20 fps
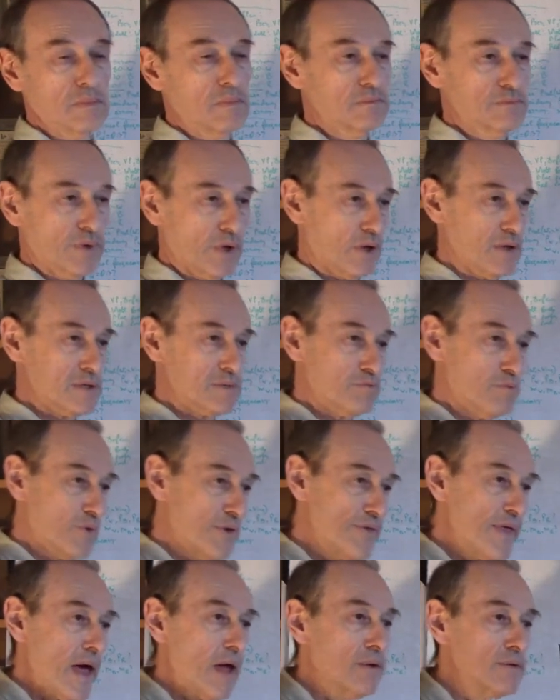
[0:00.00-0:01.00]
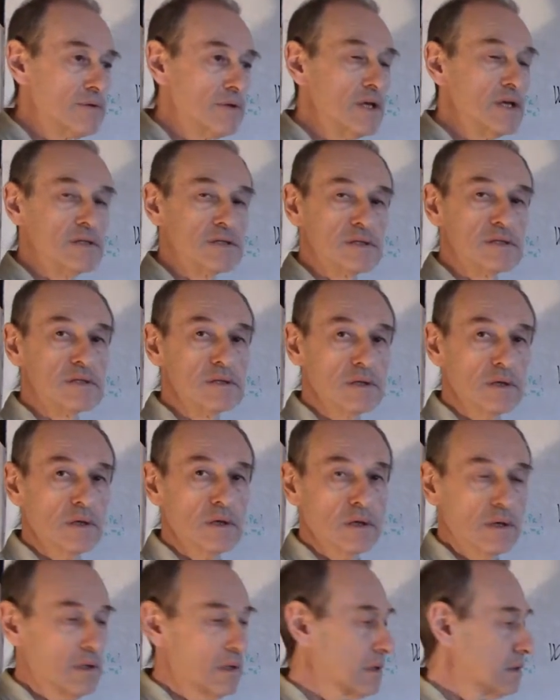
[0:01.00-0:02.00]
Because without this
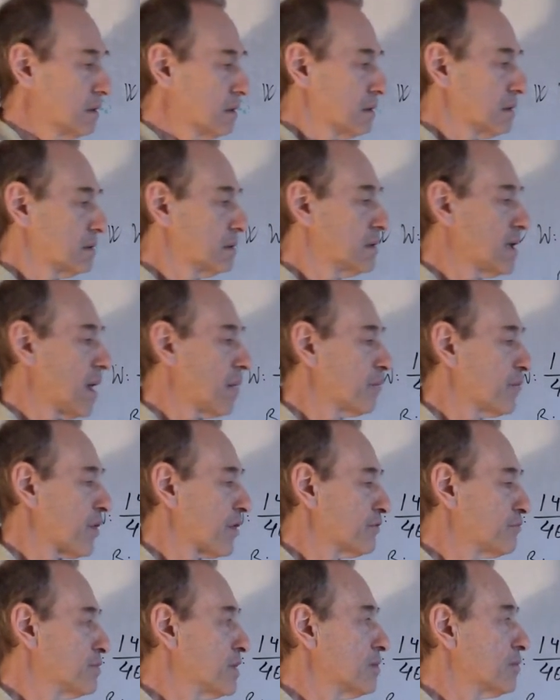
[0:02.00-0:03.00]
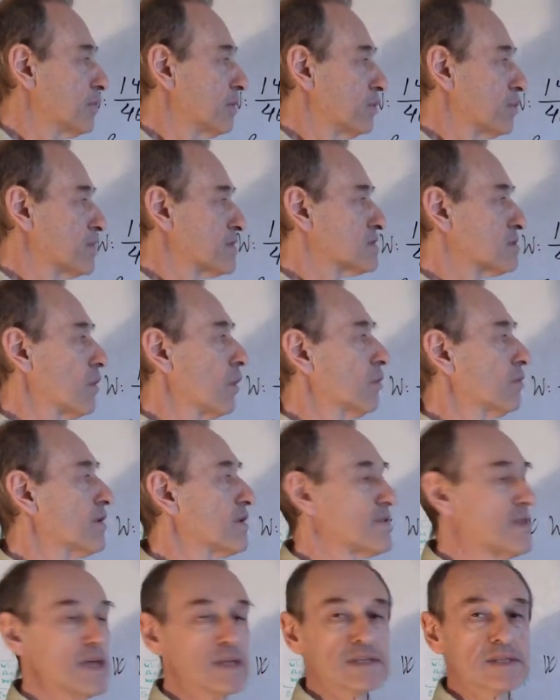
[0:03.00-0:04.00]
number of people, with
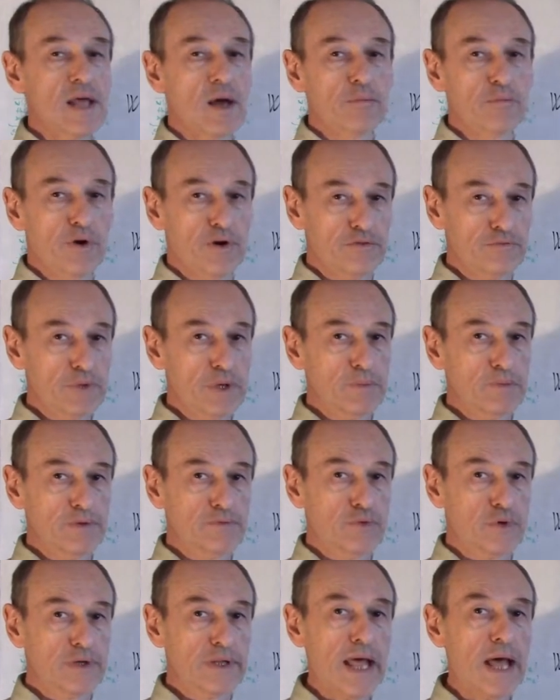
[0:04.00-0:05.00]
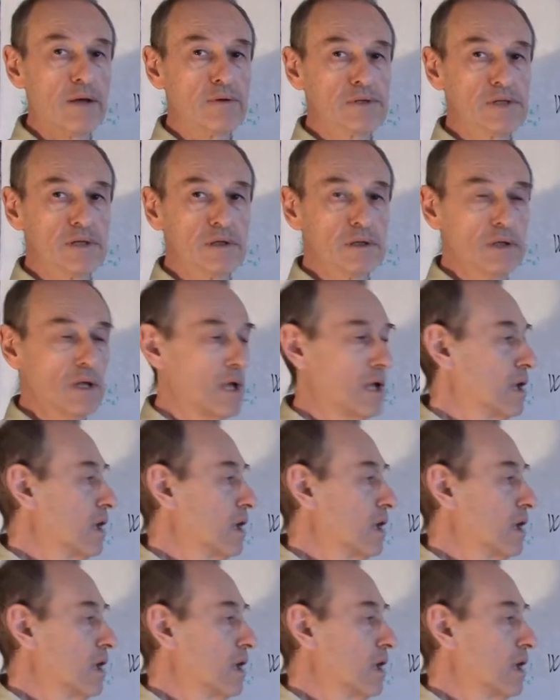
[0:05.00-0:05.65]
only this number of people, 4,000,